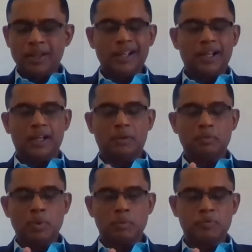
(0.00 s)
uh,
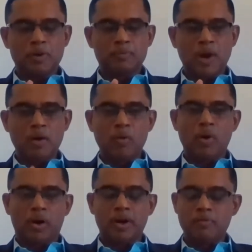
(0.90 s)
from now
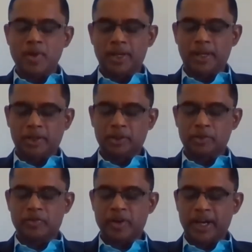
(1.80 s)
on, we need to
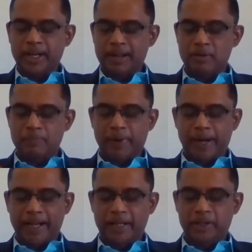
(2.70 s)
train our
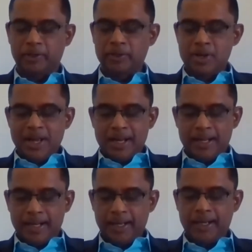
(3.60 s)
brain to
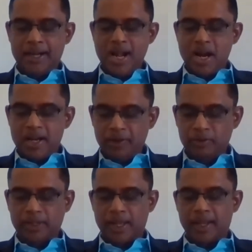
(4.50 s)
learn new
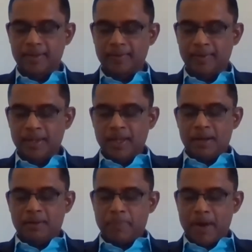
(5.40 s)
things
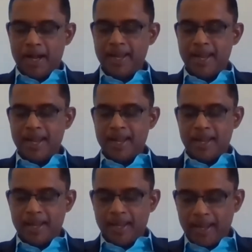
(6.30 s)
by
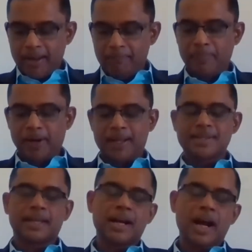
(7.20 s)

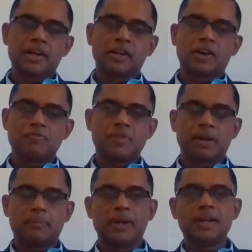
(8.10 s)
embracing
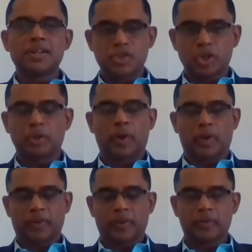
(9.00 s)
uncomfortable
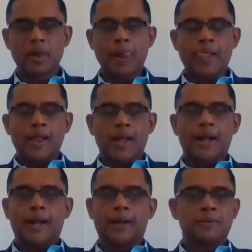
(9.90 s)
situations.
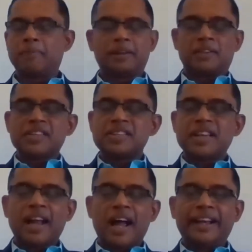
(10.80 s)
Uh, but this is
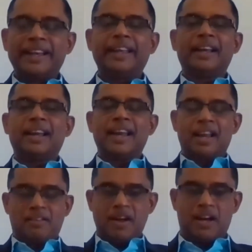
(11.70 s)
an ideal
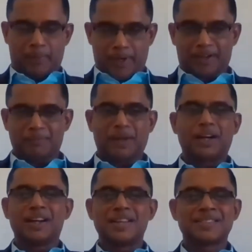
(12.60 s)
environment
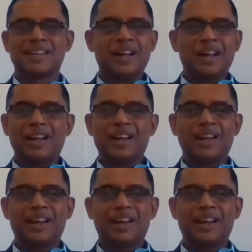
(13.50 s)
because uh,